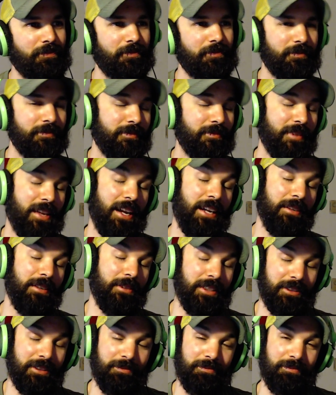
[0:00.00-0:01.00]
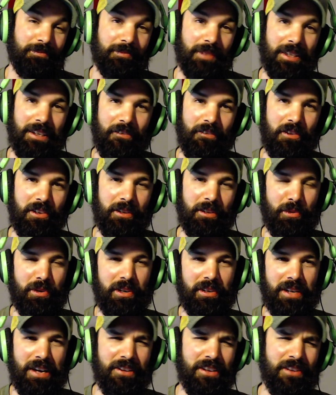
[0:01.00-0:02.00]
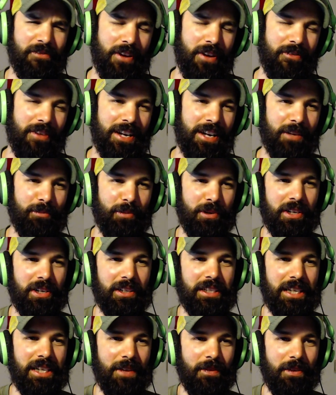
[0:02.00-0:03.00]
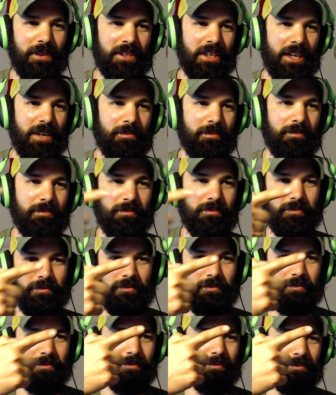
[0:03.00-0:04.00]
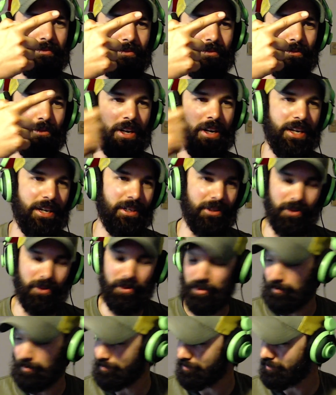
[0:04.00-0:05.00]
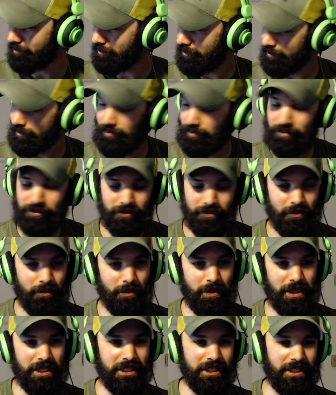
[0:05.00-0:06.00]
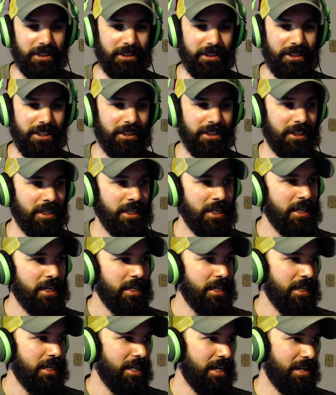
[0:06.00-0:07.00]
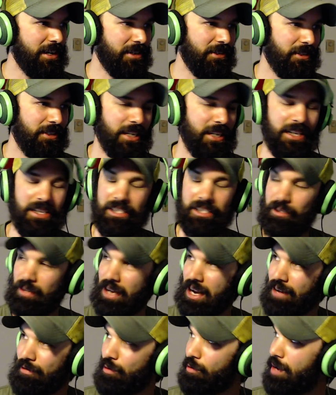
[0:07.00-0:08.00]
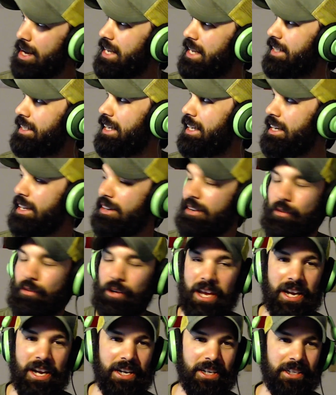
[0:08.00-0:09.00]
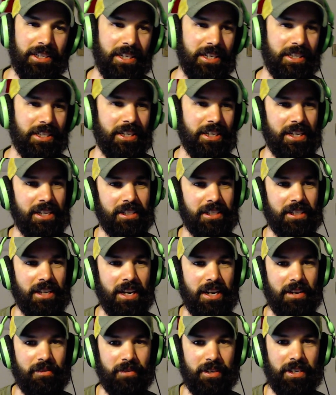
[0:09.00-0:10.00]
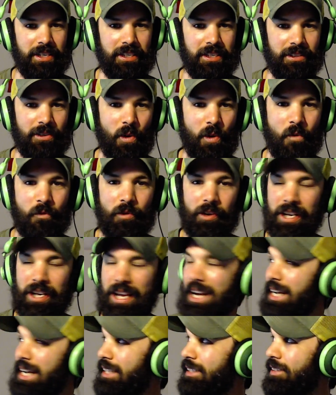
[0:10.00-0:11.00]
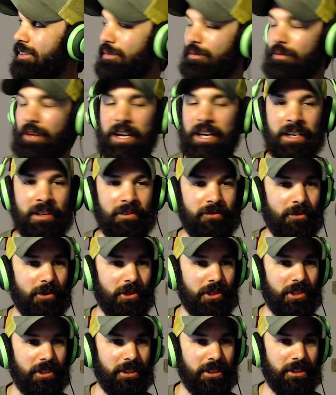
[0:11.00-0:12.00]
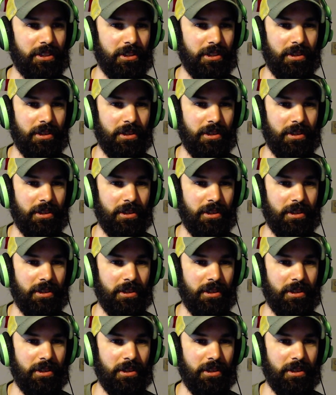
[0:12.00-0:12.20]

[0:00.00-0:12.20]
Anyways, I'll have to put, if I find, I'll put a link in the top right-hand corner. But yeah, I don't know. It's kind of a rainy day for Canada Day today. It's kind of overcast and raining, unfortunately. So,